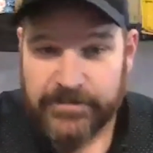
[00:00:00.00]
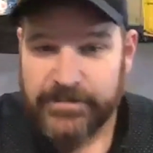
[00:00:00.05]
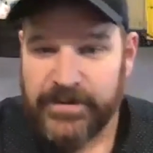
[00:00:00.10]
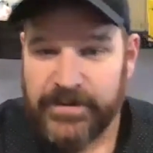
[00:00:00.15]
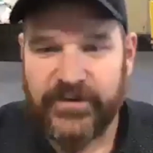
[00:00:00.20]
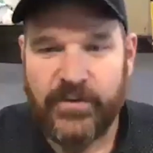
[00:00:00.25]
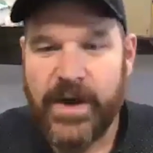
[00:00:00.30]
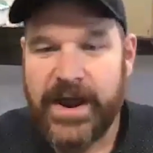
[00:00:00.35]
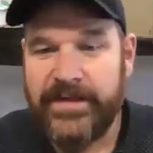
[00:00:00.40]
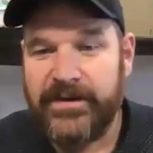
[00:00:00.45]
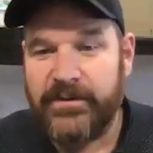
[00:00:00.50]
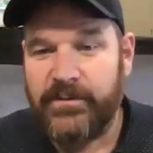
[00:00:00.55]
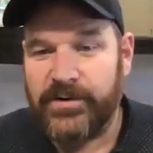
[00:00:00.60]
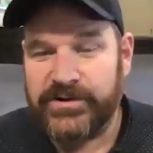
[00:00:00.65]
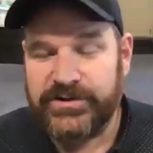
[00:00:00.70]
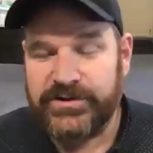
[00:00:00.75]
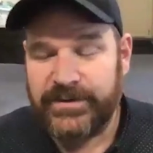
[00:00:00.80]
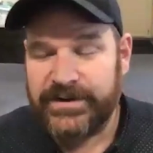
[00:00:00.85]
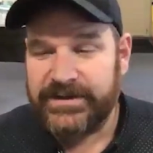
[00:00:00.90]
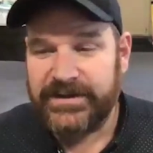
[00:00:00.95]
But the way that we're
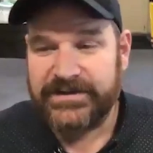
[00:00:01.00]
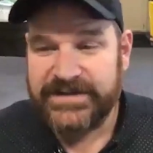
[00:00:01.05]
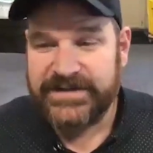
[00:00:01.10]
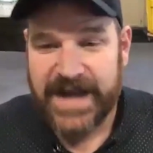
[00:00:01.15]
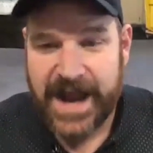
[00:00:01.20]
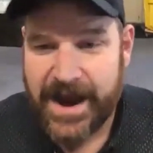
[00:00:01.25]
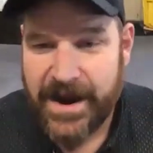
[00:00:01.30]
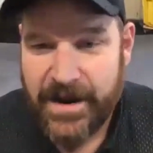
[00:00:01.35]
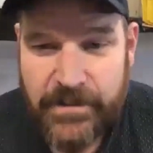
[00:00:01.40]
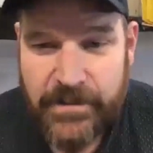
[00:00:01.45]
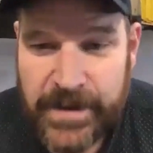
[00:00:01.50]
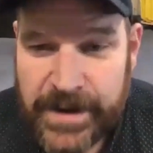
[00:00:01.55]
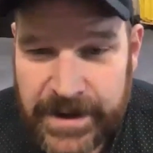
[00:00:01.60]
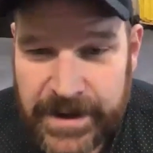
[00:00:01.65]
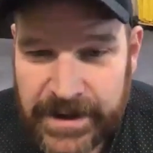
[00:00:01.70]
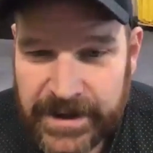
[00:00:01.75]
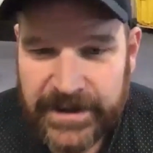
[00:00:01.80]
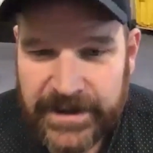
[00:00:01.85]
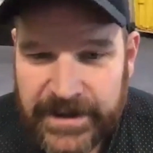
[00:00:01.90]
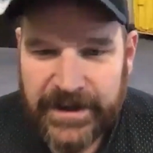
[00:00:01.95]
doing this now
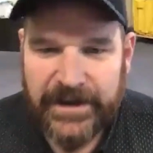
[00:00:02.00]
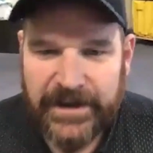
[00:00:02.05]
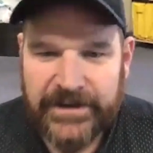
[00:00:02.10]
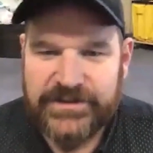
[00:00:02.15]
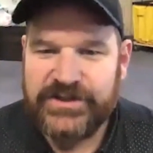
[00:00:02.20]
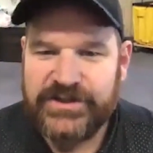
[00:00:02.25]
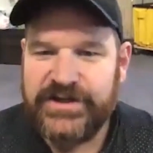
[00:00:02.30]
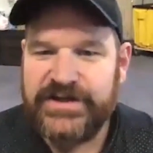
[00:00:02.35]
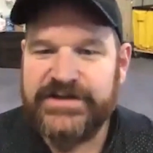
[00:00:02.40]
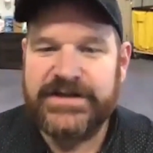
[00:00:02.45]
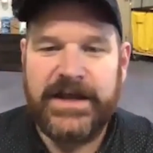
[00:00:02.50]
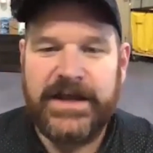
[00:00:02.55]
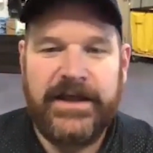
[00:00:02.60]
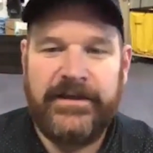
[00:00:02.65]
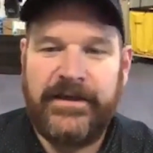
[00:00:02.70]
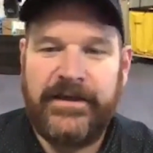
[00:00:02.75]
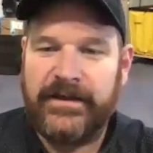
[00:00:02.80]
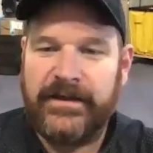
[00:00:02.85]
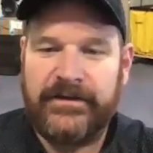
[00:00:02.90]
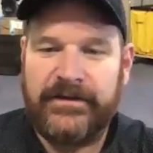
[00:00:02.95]
is just,
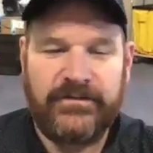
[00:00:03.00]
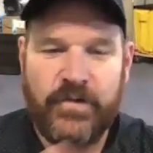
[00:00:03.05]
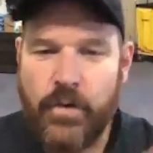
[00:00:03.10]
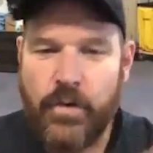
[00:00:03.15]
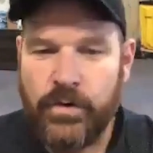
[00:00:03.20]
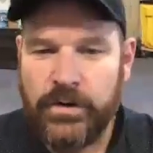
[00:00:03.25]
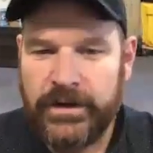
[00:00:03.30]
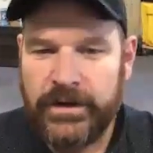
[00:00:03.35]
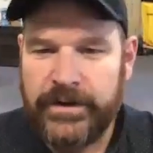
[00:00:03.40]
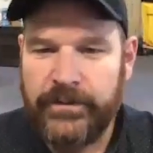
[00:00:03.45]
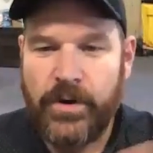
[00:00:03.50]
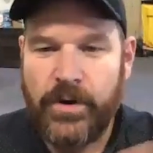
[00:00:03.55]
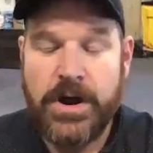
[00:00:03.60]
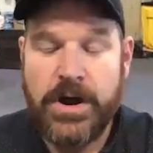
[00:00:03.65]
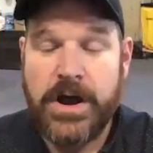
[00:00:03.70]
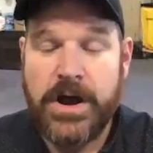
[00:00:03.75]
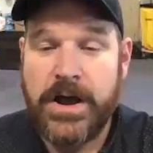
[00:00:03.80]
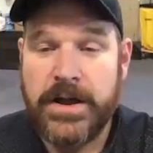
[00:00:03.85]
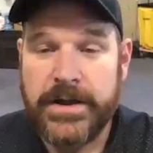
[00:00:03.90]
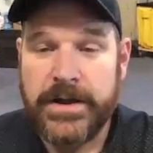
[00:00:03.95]
it's totally
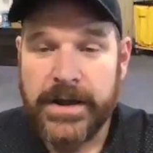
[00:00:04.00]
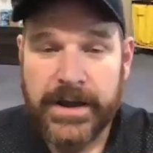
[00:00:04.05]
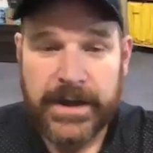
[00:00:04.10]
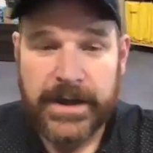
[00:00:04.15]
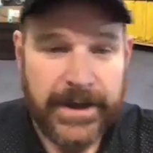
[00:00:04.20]
wrong.